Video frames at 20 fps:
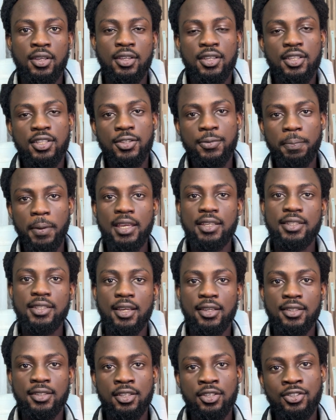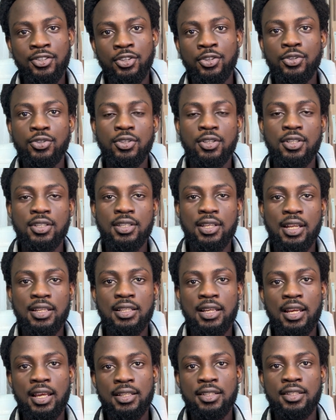SpaceX is new to the
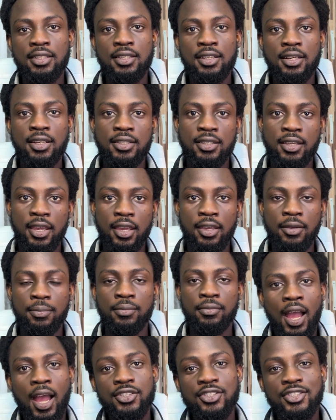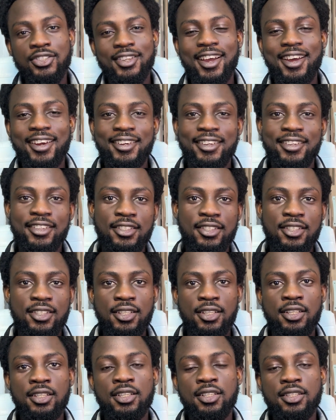satellite internet game, and Starlink is
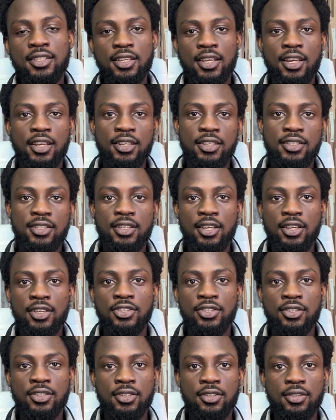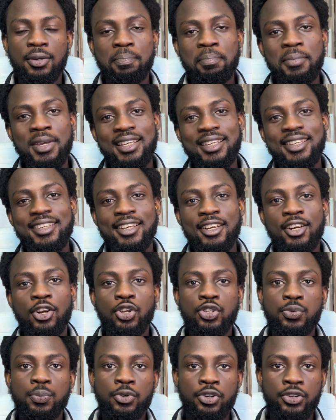still in its early stages, meaning a
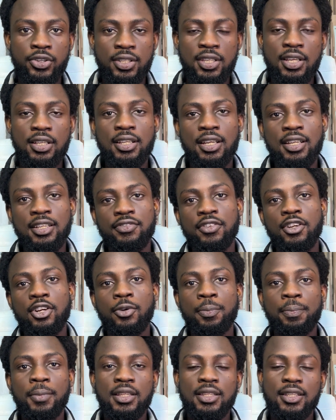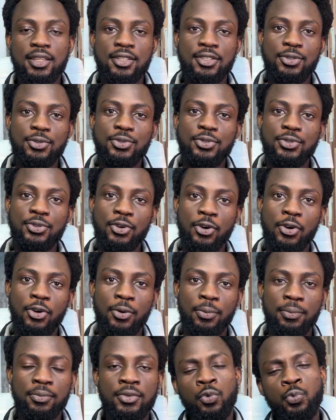lot more research and development are still to
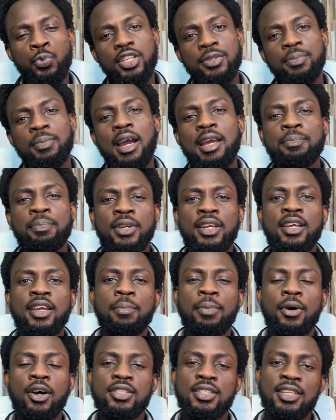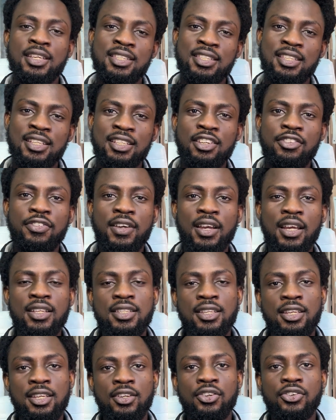come, which might bring about a significant
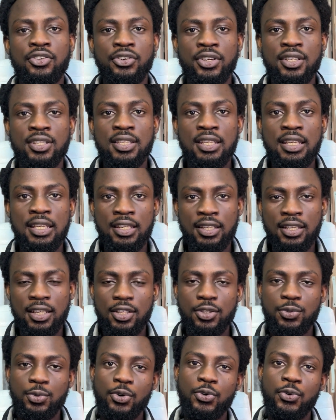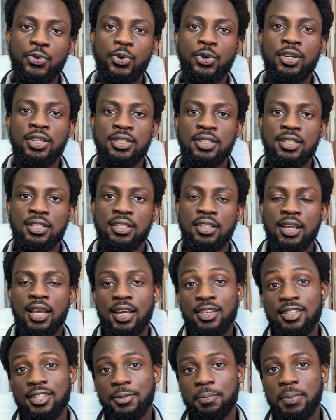increase in network quality
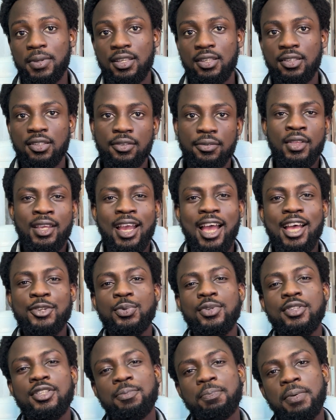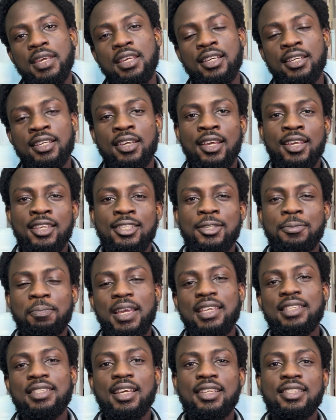and speed. As we speak,
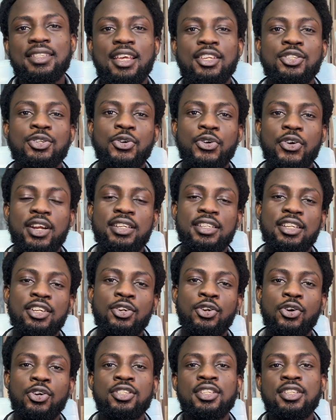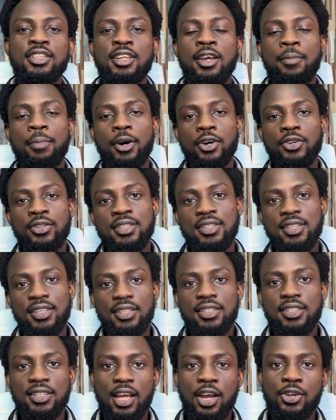SpaceX has currently launched about
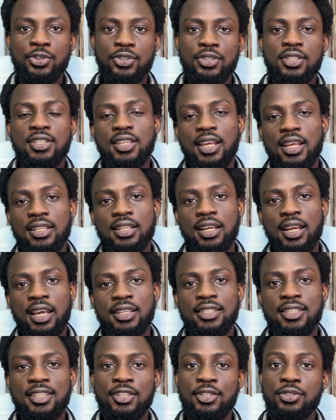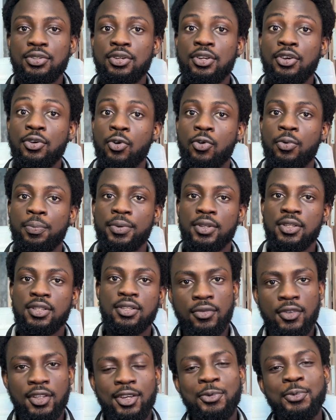6,000 satellites into the
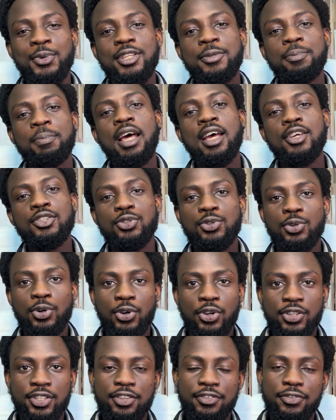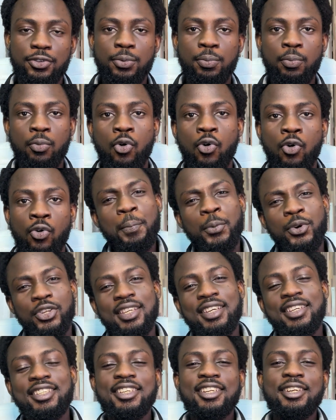orbit, with plans to launch even more,
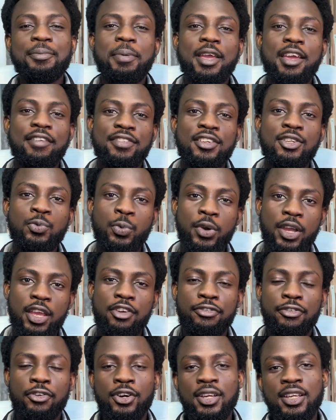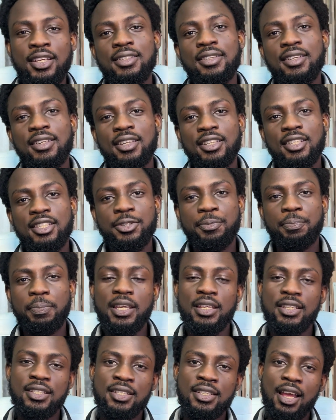potentially paving way for internet
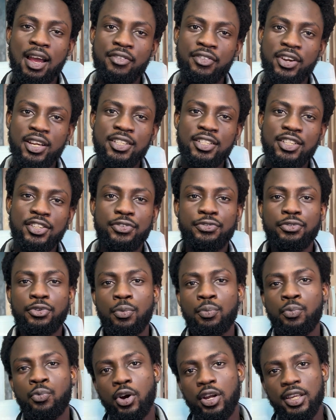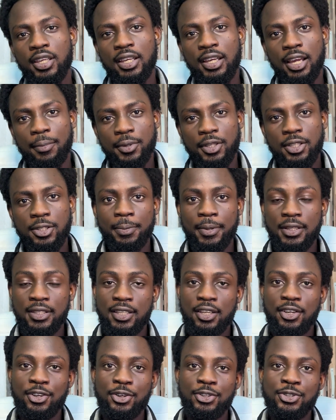speeds that ranges from 1 gigabits per
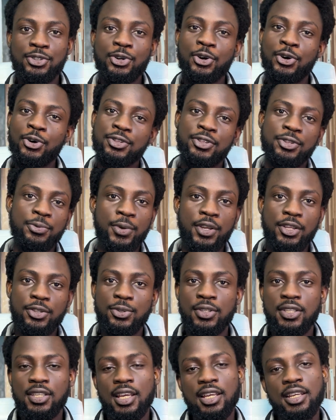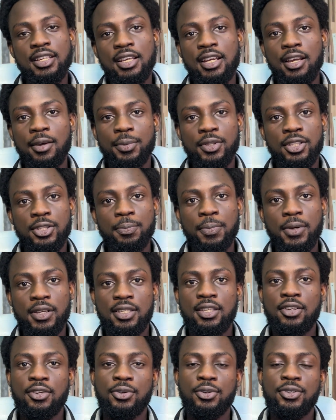second all the way to 10 gigabits per
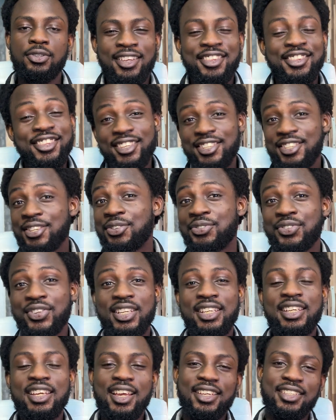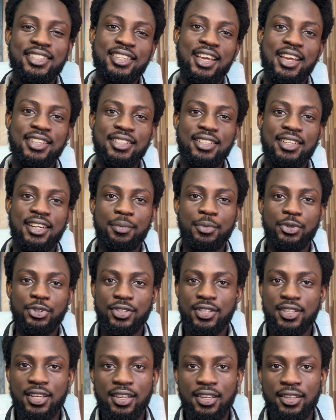second. This is really exciting I
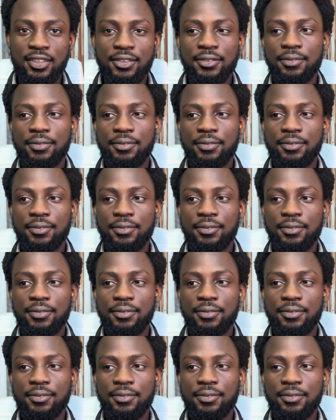must say.